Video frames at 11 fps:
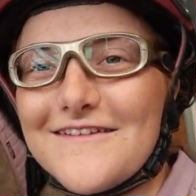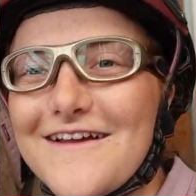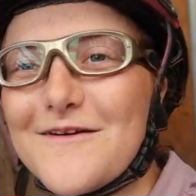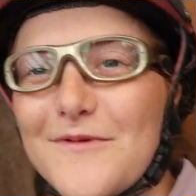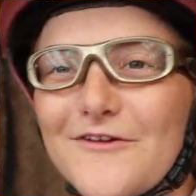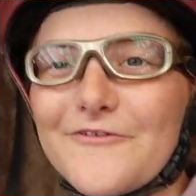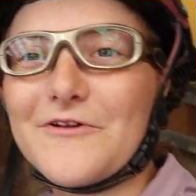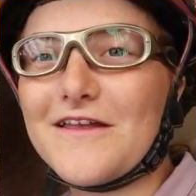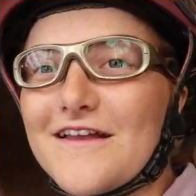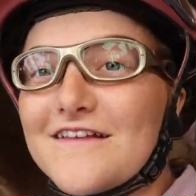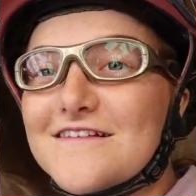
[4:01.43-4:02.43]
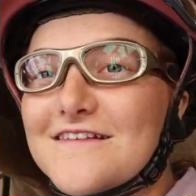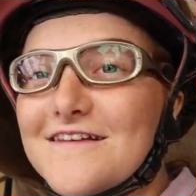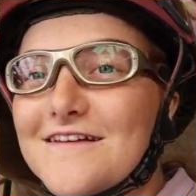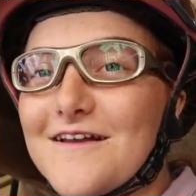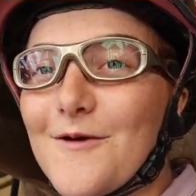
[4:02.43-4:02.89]
Look how beautiful he is.
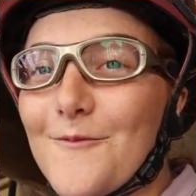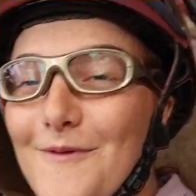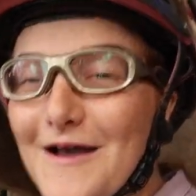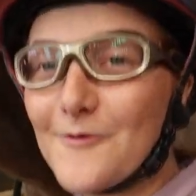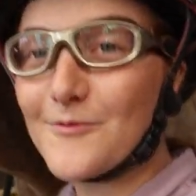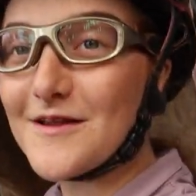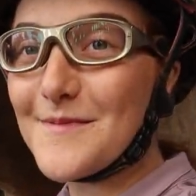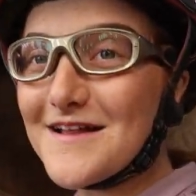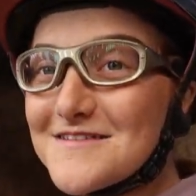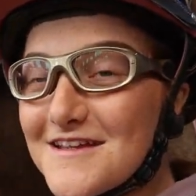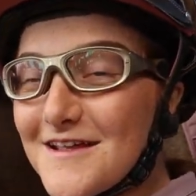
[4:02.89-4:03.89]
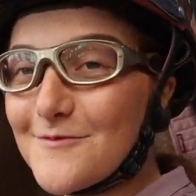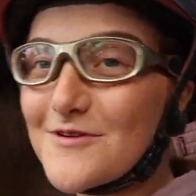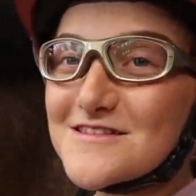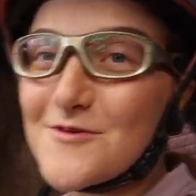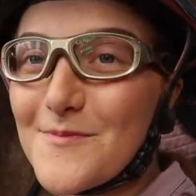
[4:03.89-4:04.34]
Wow, we are matching.
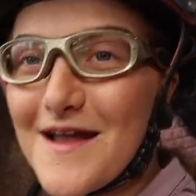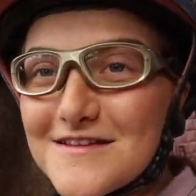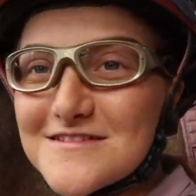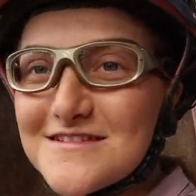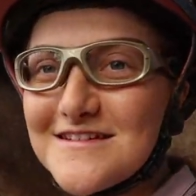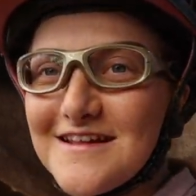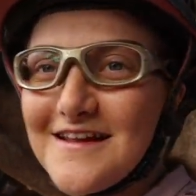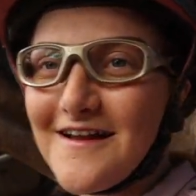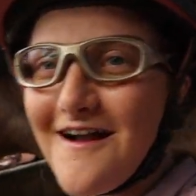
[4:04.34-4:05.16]
We're so matchy.